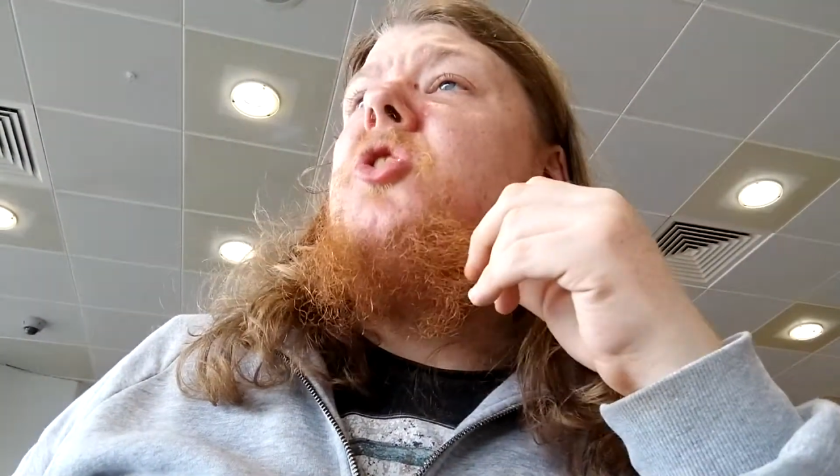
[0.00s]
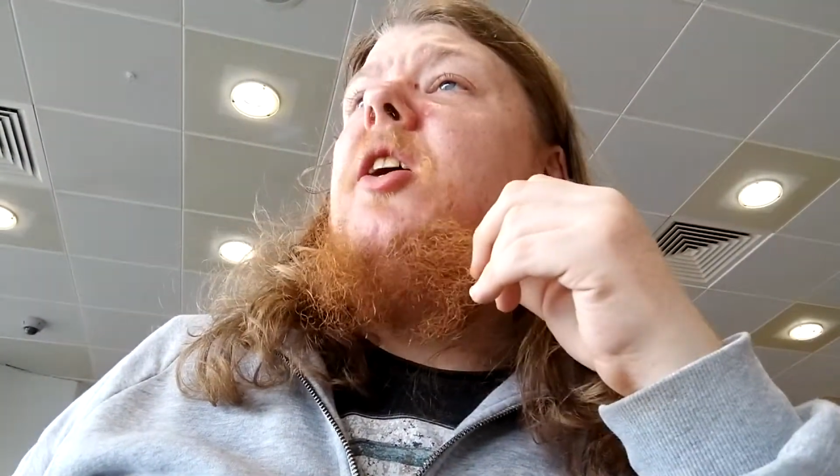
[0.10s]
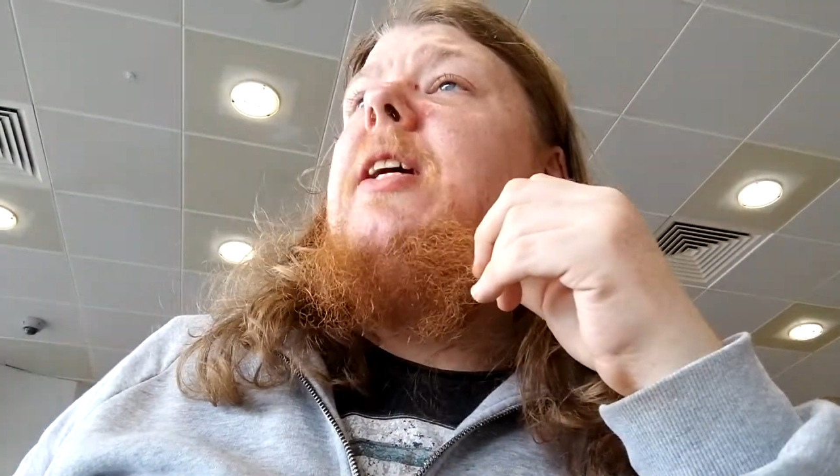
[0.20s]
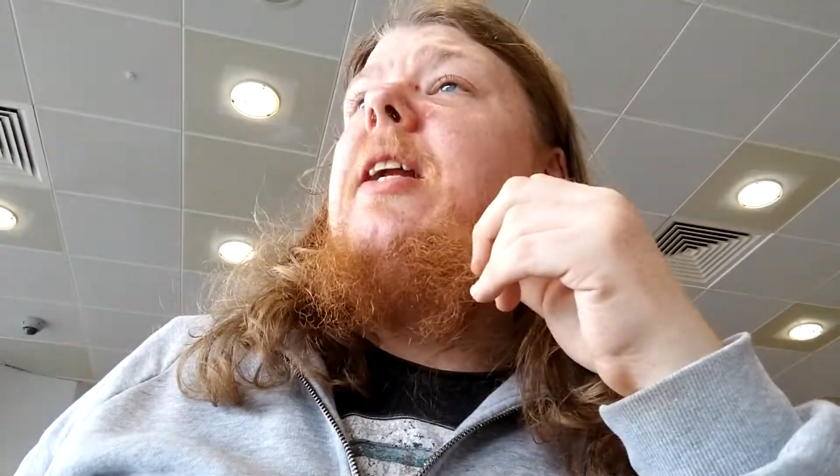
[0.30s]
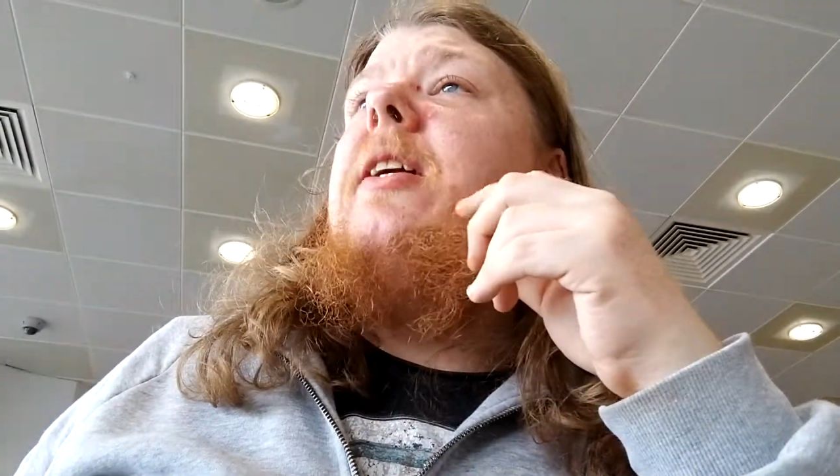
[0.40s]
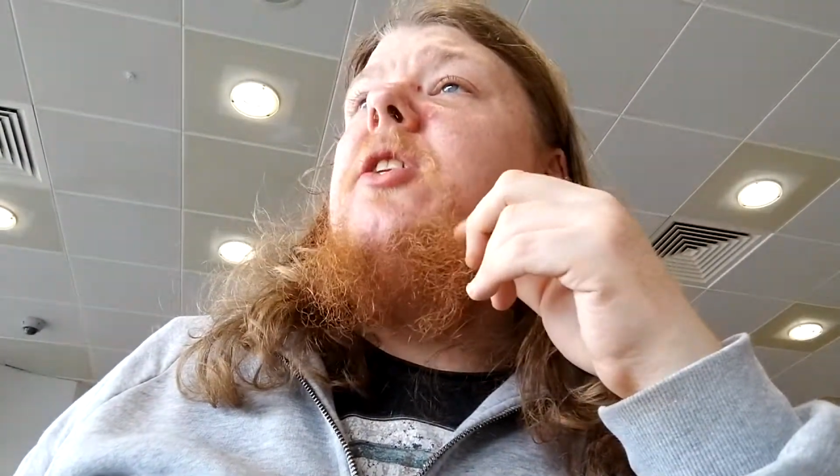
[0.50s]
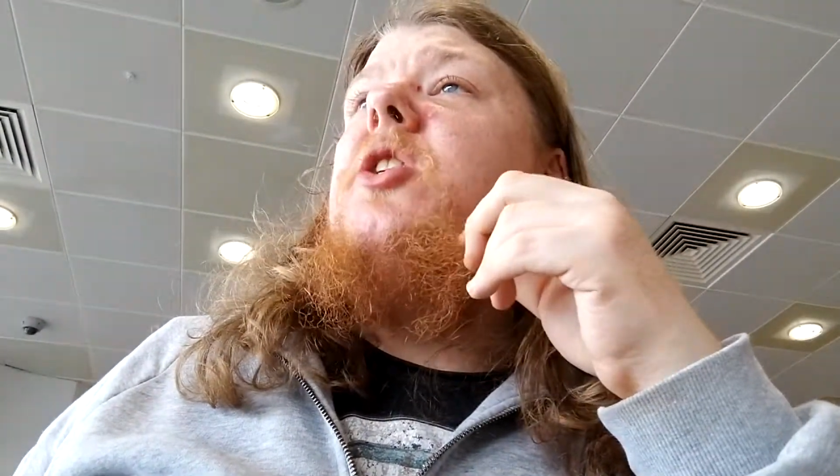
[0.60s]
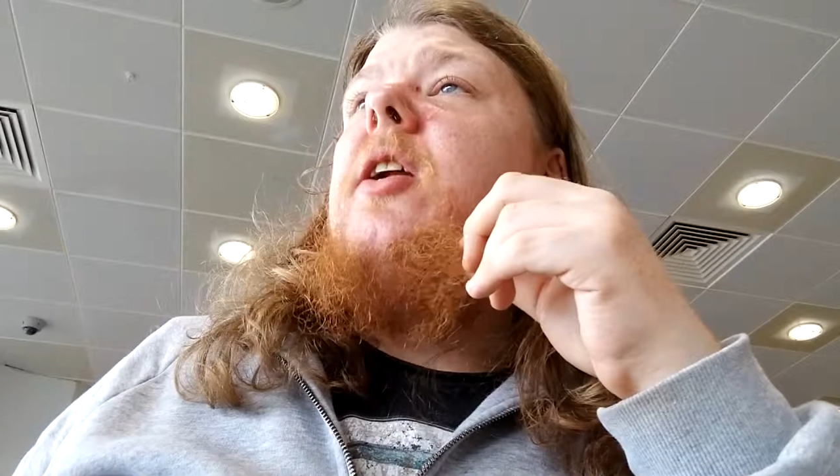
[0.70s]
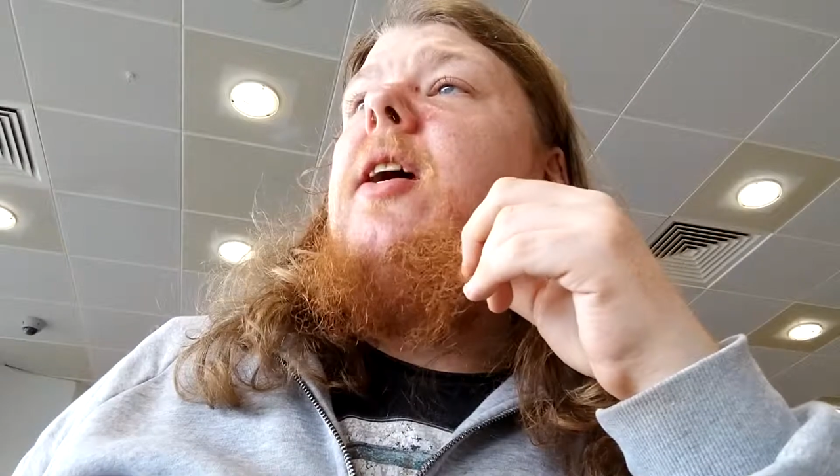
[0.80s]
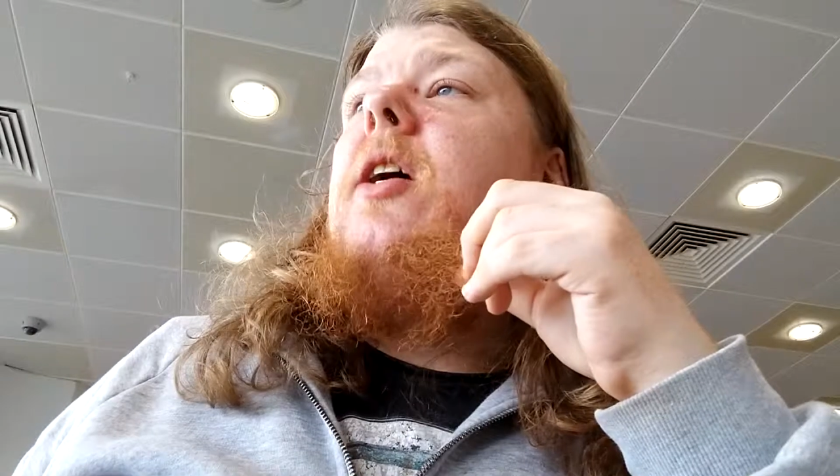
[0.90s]
cycling
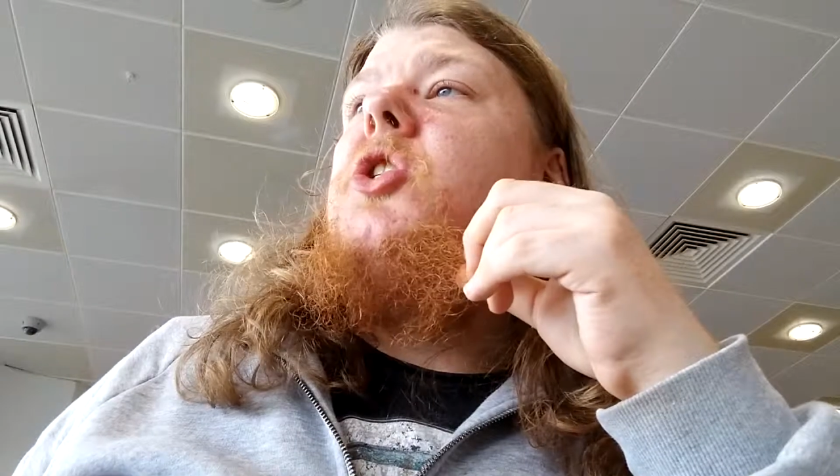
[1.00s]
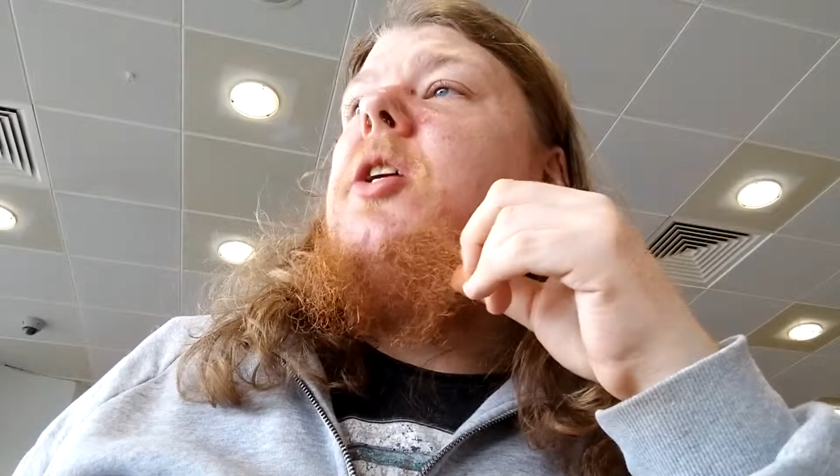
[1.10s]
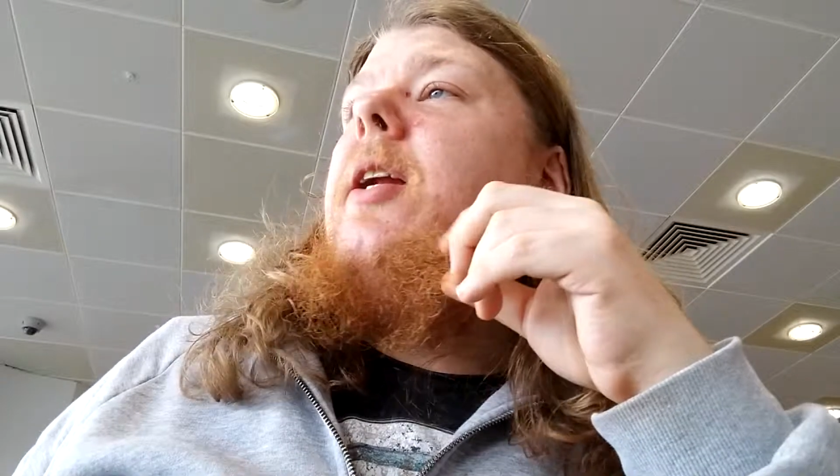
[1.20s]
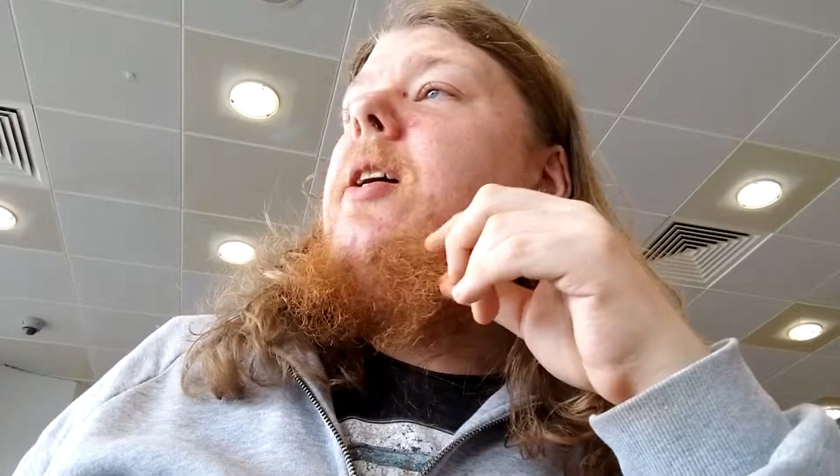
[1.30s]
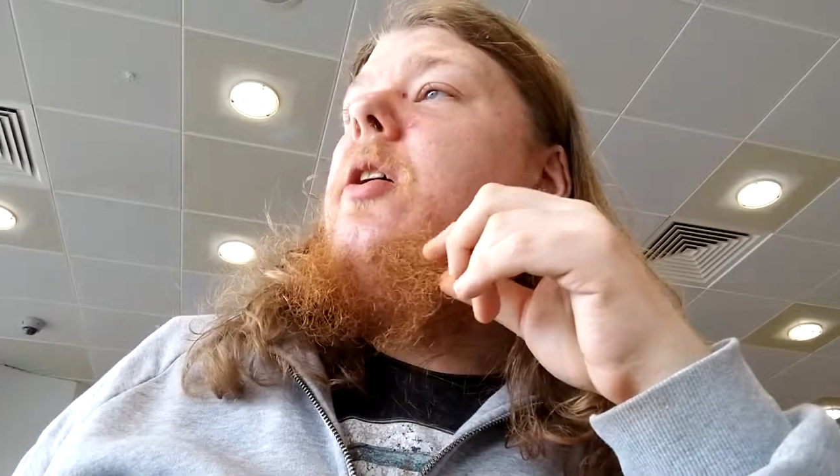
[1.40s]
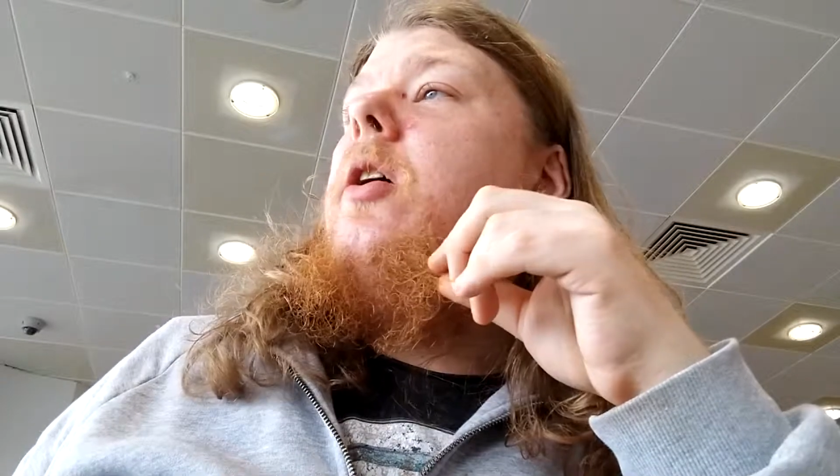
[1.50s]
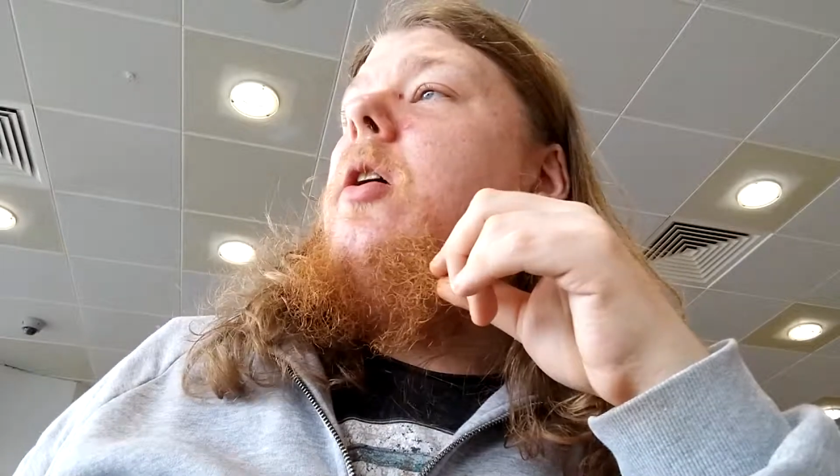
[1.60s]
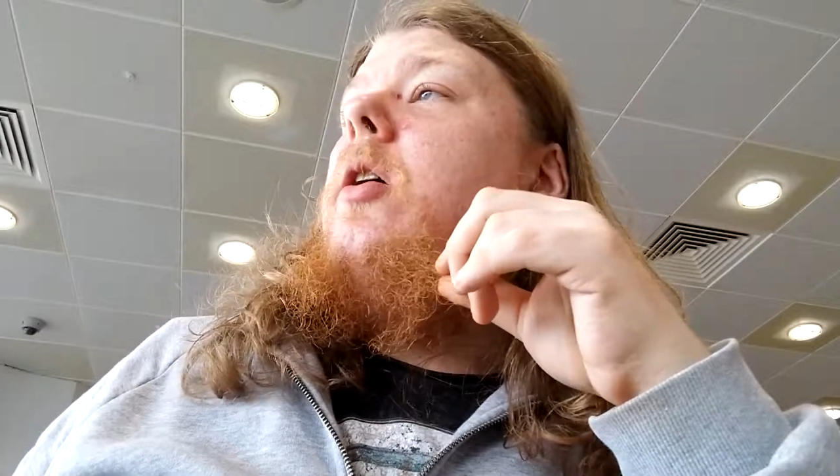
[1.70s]
today, actually, later